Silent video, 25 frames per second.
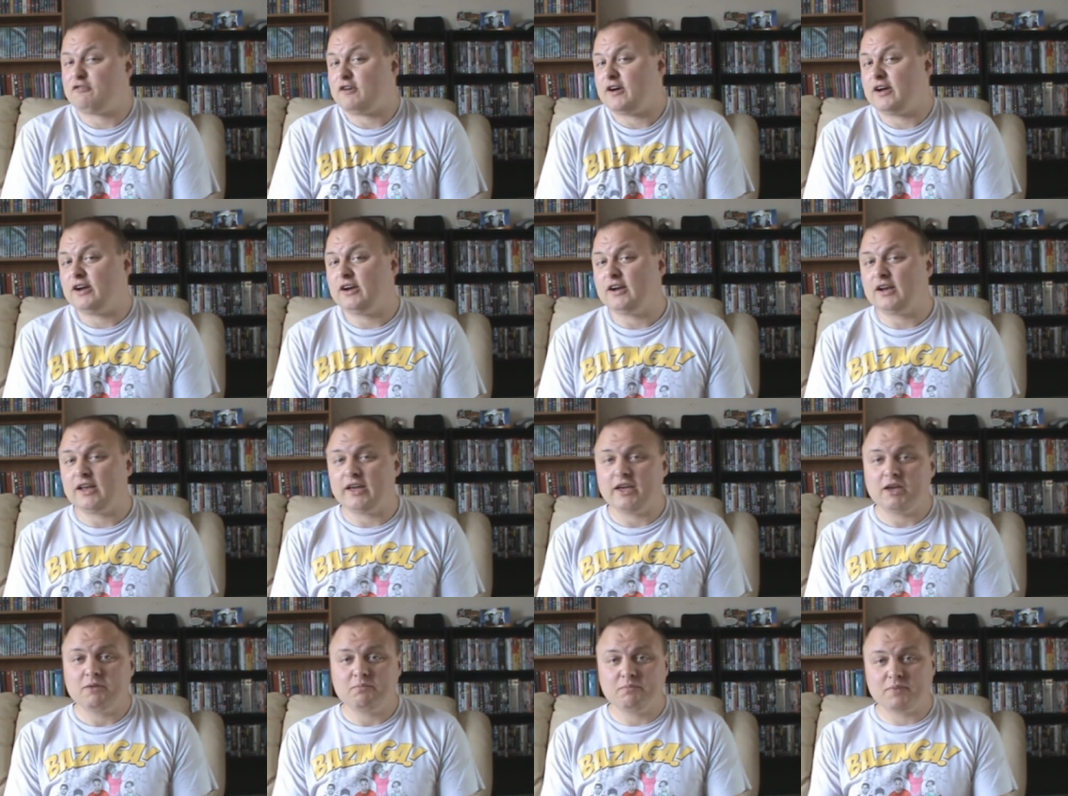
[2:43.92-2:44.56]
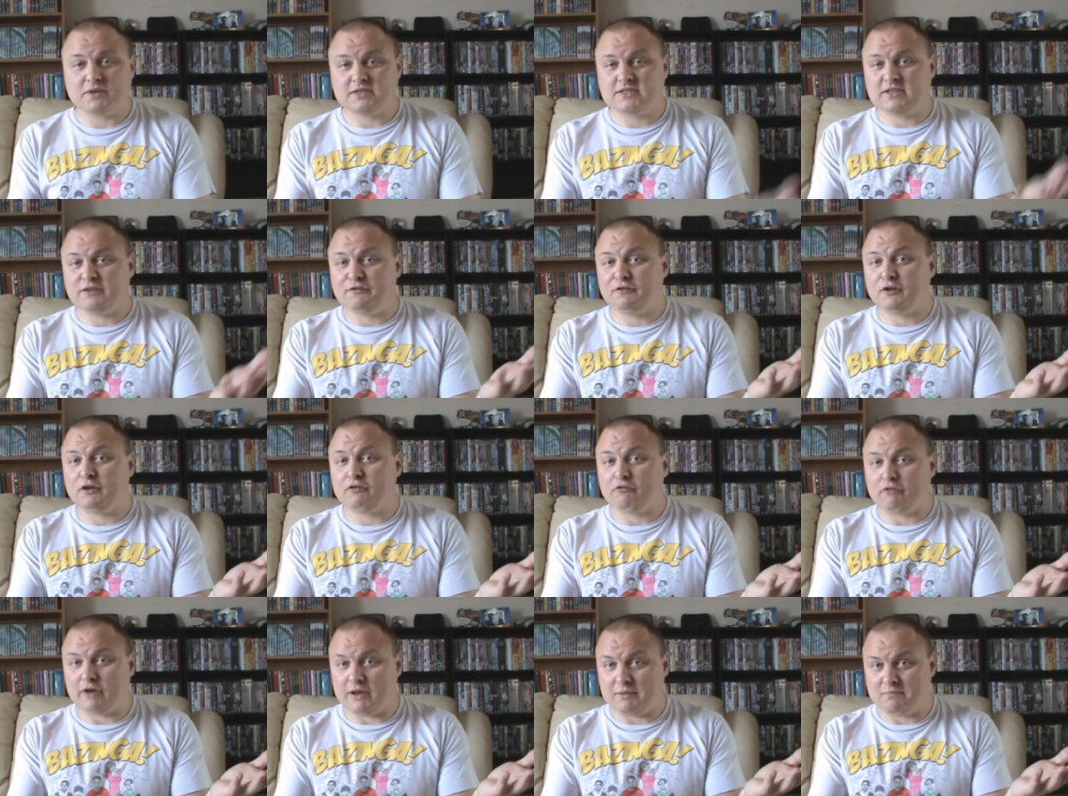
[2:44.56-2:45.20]
finally,
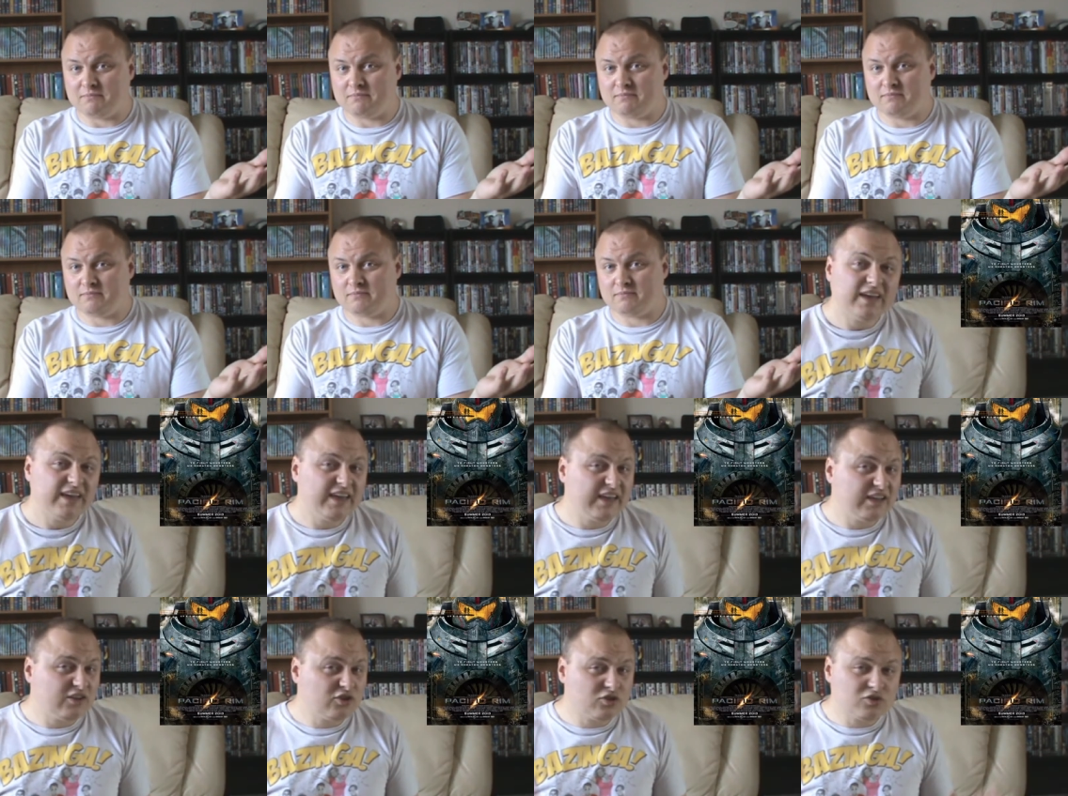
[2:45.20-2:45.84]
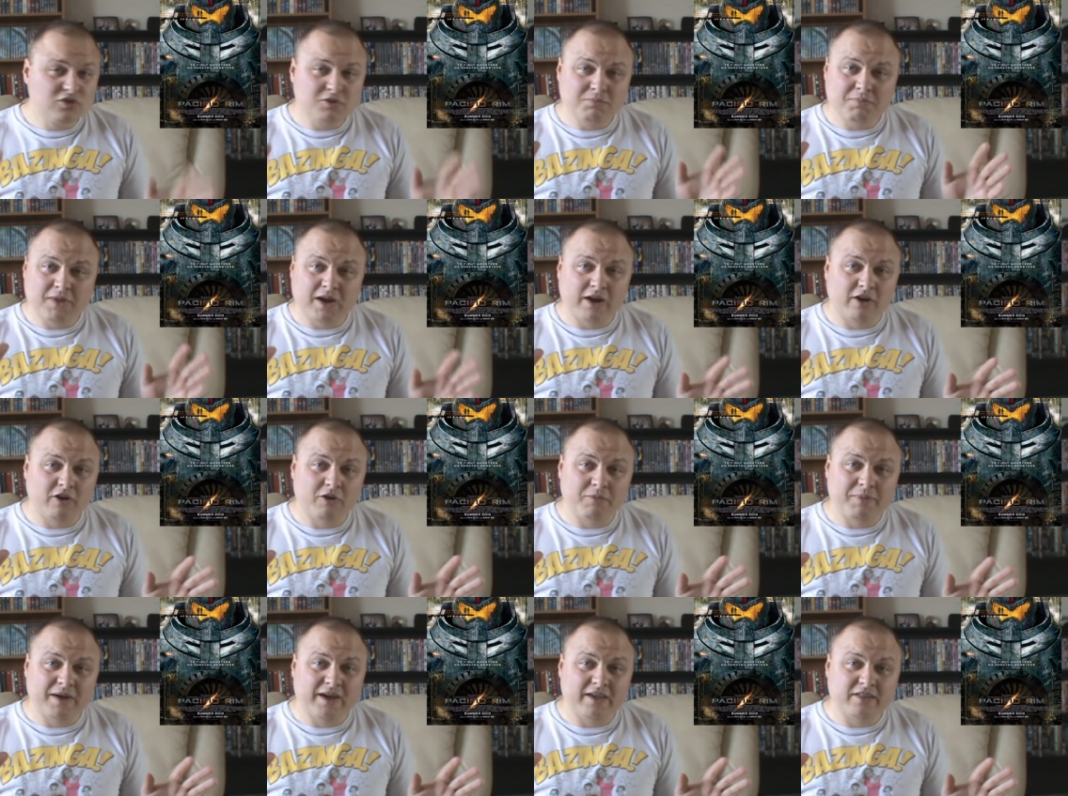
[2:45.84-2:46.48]
Pacific Rim. It doesn't
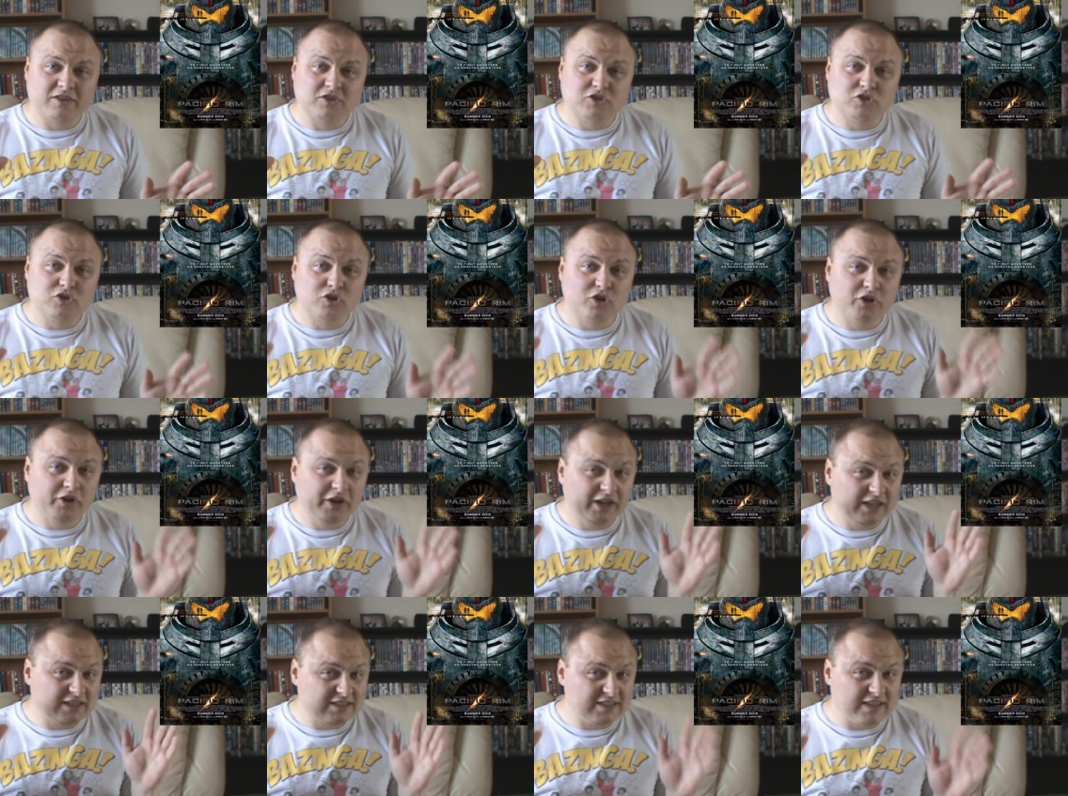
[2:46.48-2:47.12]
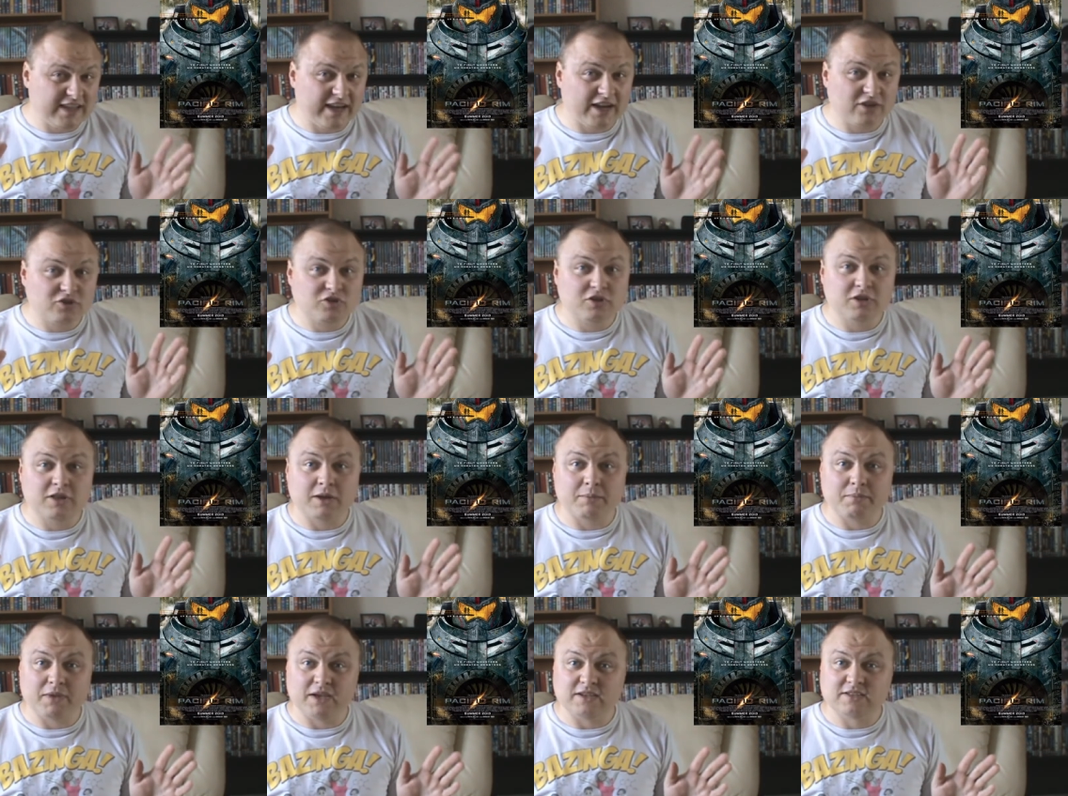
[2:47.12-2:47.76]
matter about the story, it's the
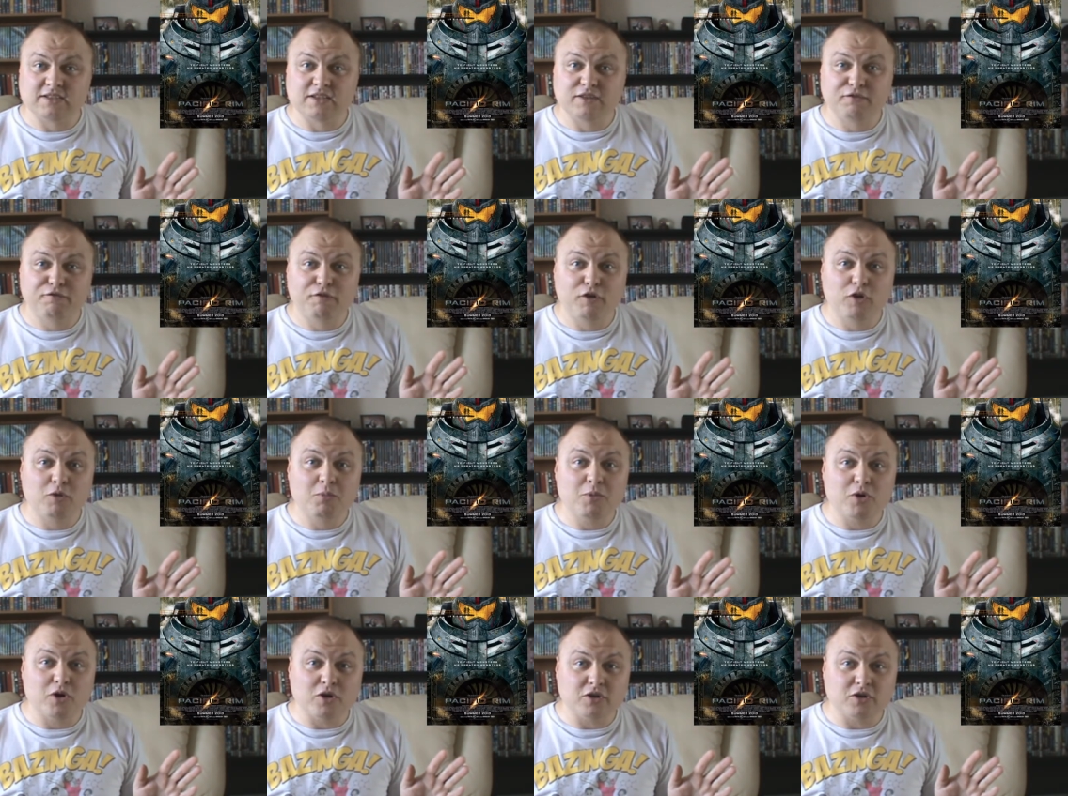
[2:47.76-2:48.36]
action that makes this film